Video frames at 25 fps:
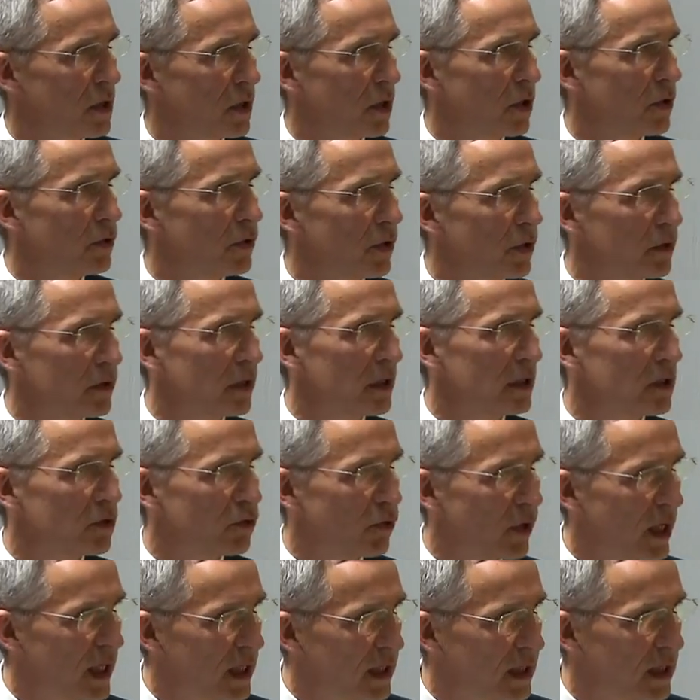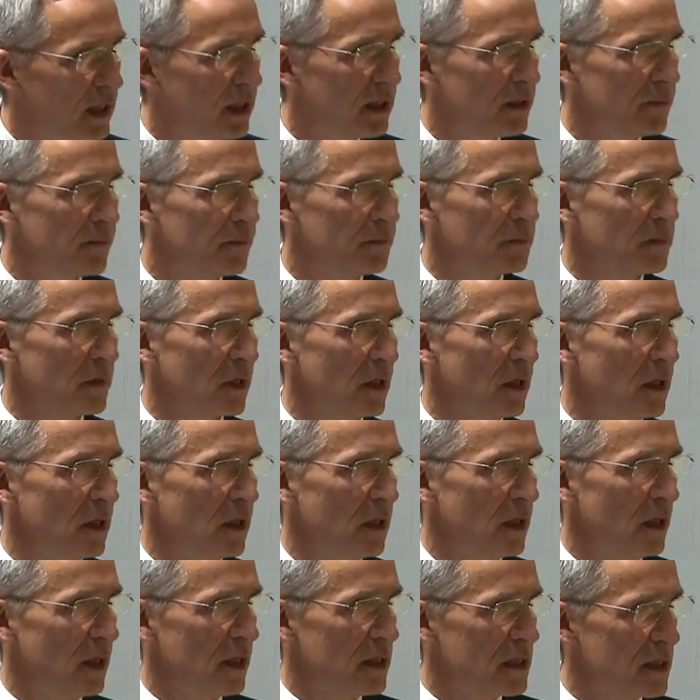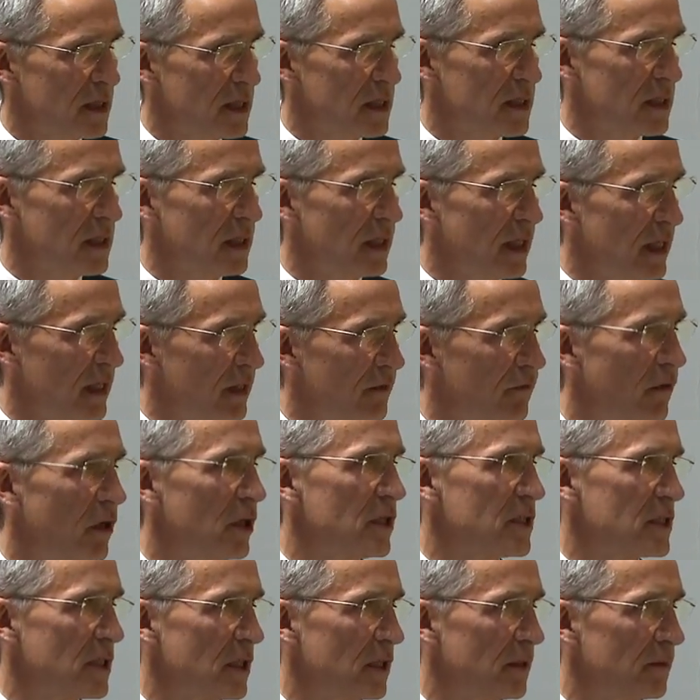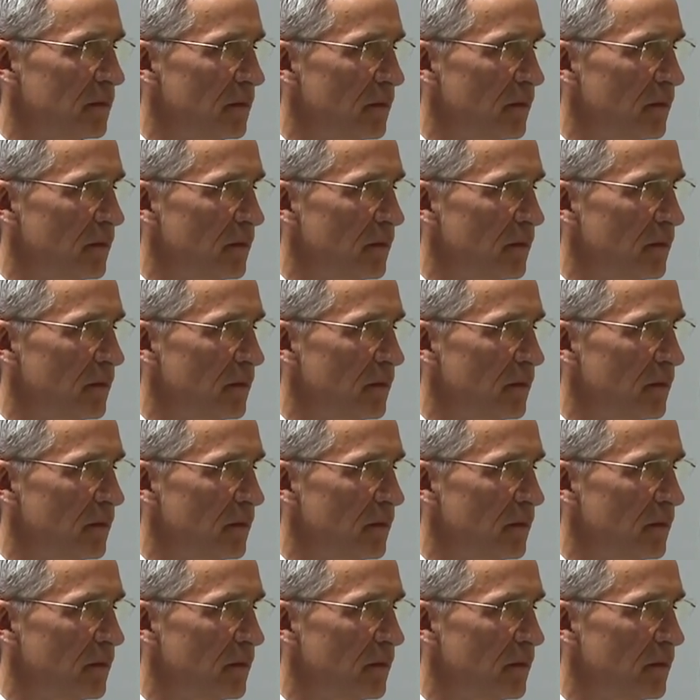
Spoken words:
conducting training, assisting and advising.